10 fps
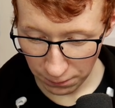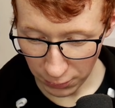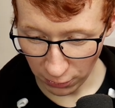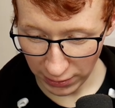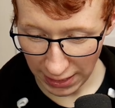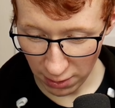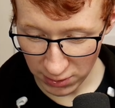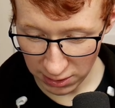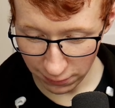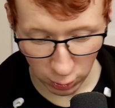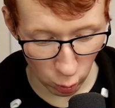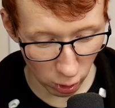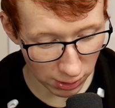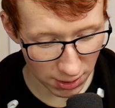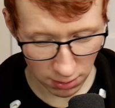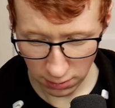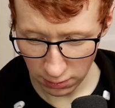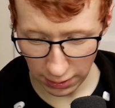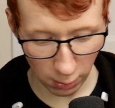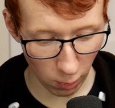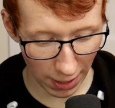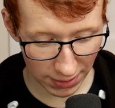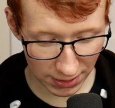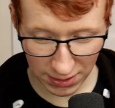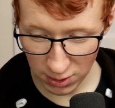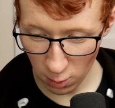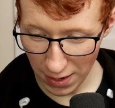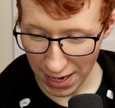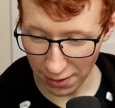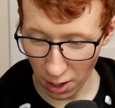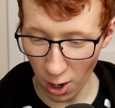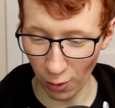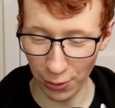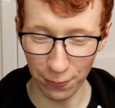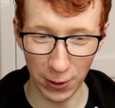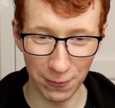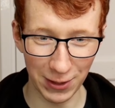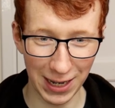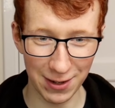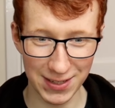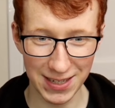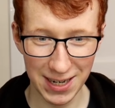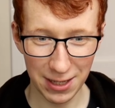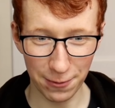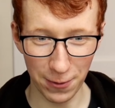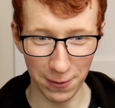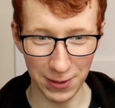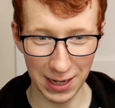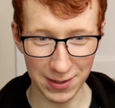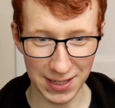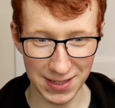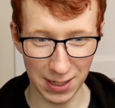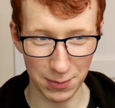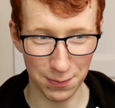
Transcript: on the Council of Noodles? Like, why is he so mad? Oh, in the front of the letters, the front of the letters says sub to